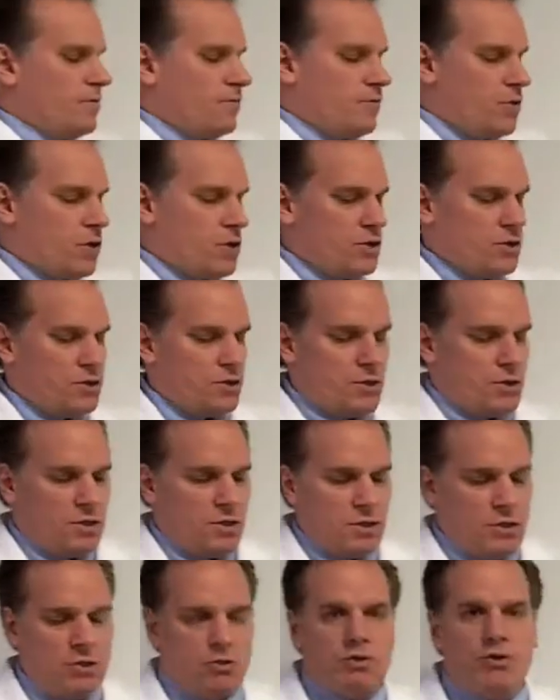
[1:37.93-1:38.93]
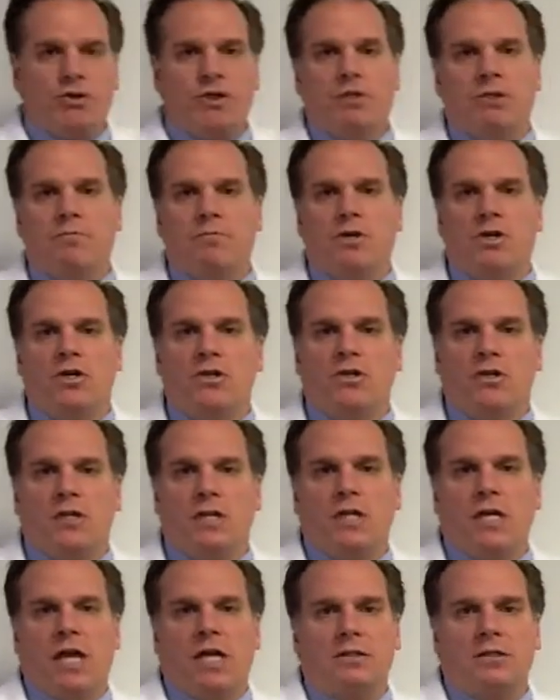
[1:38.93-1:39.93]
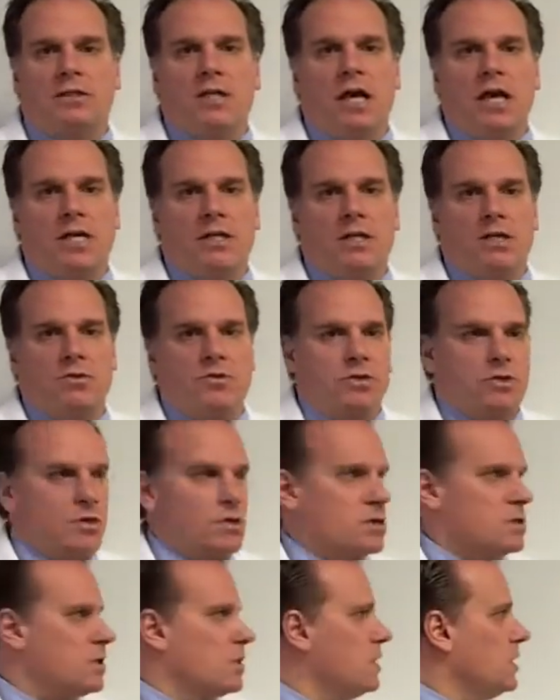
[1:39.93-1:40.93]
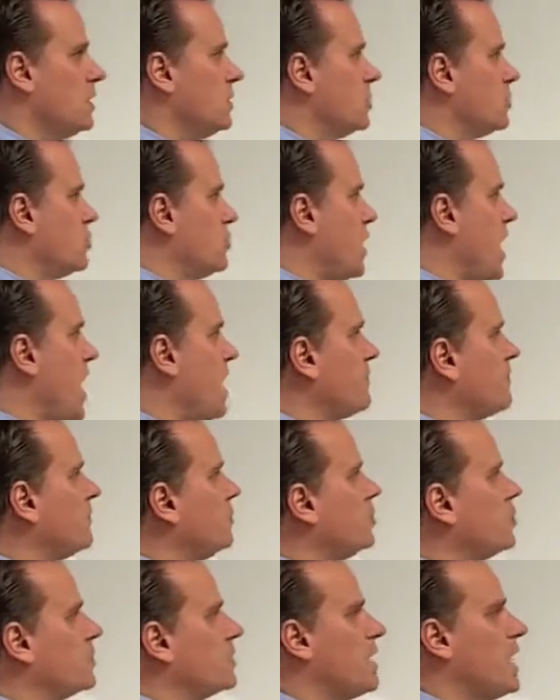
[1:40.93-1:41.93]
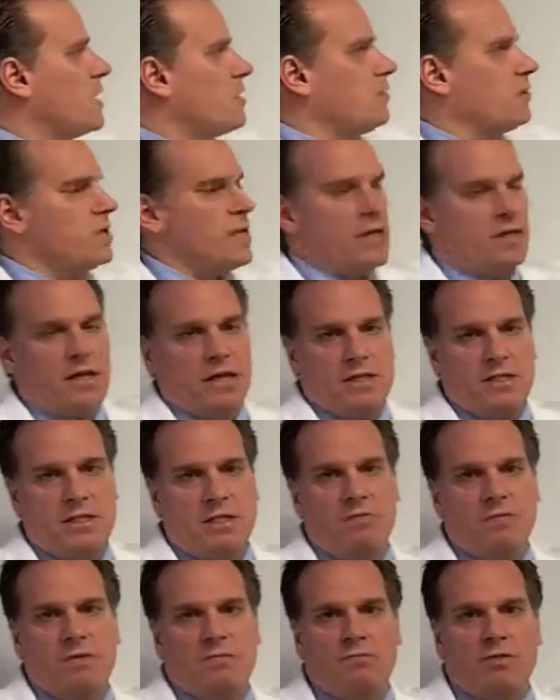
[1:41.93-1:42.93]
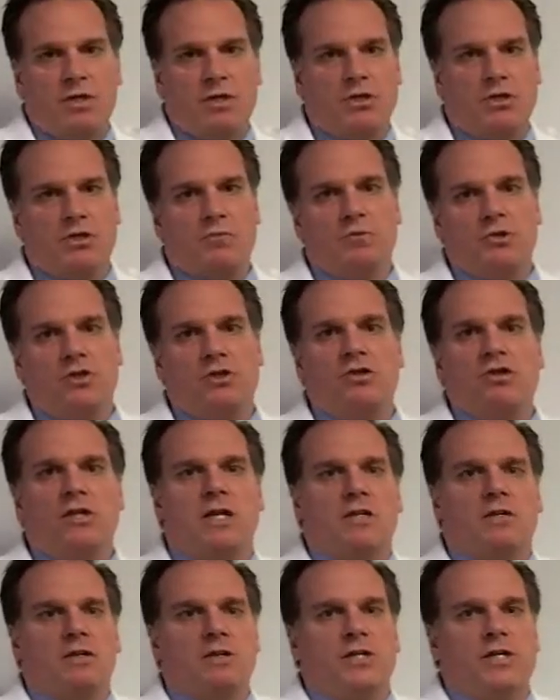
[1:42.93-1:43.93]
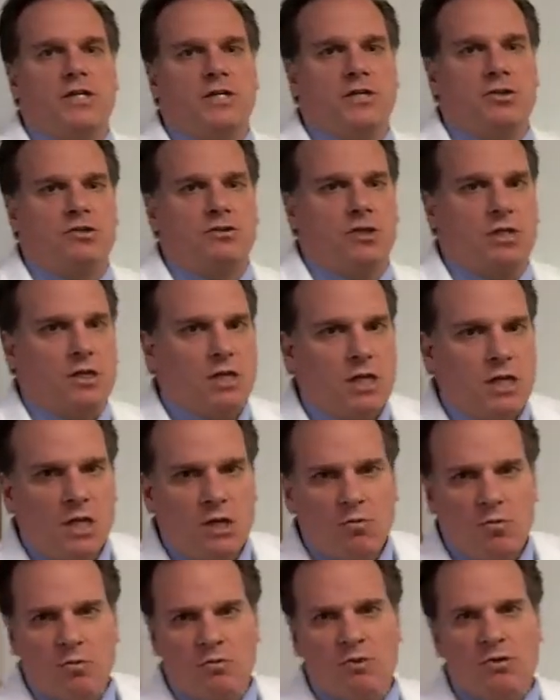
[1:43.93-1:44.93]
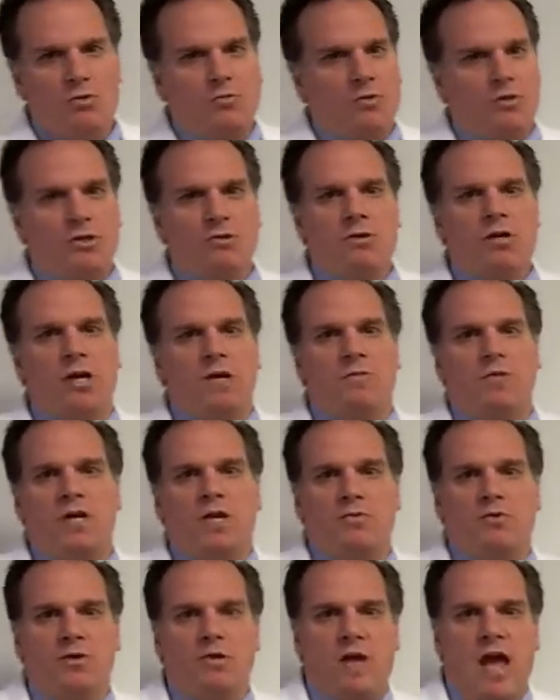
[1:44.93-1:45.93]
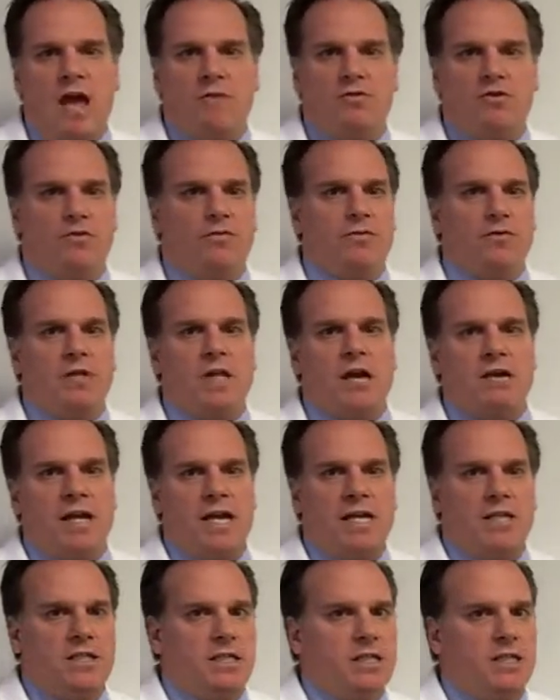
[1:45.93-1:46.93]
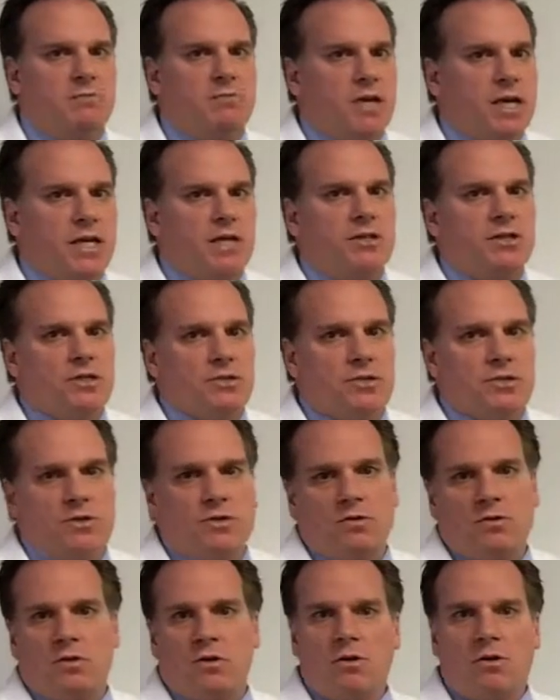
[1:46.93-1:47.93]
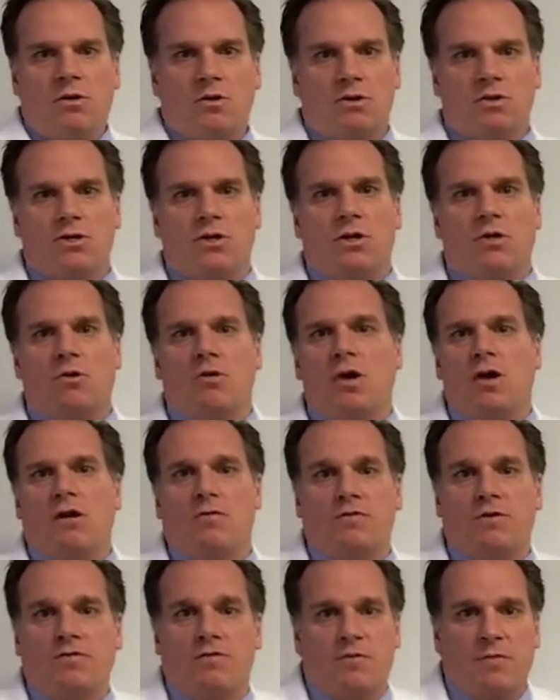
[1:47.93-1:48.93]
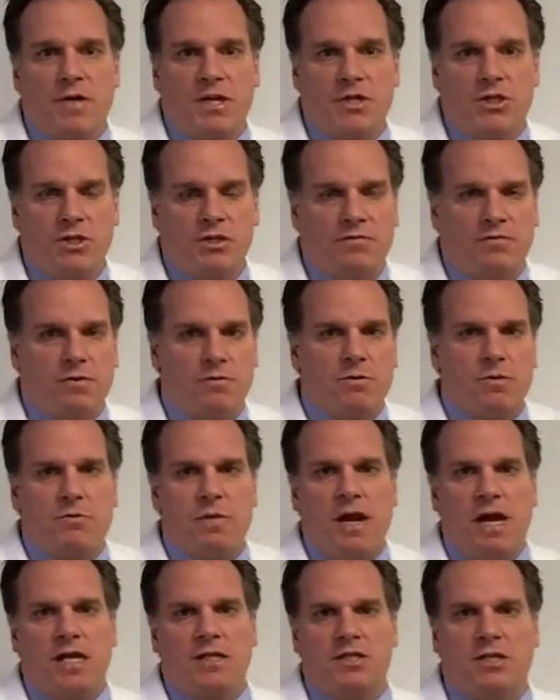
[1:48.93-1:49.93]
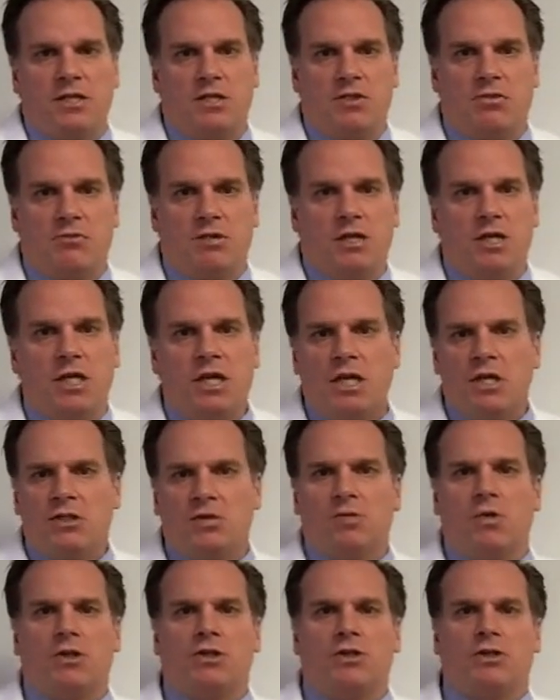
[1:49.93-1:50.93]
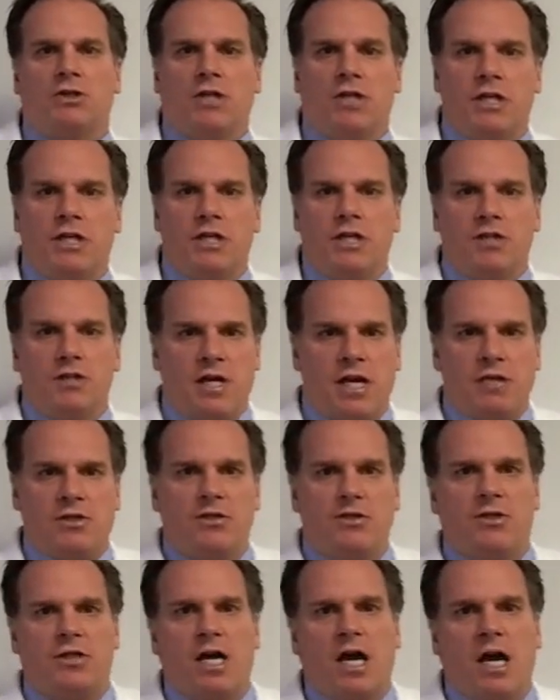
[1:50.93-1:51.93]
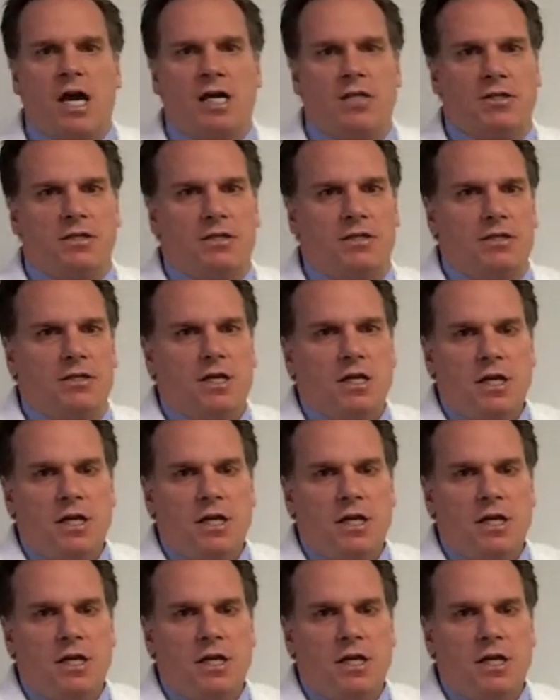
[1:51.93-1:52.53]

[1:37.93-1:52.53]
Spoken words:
first, you treat the person and not the diagnosis. So you have to look not only at that symptom picture, but you look at their history. When you come in, we're having you fill out 18 pages or so of information from your past history to what you're eating, the exercise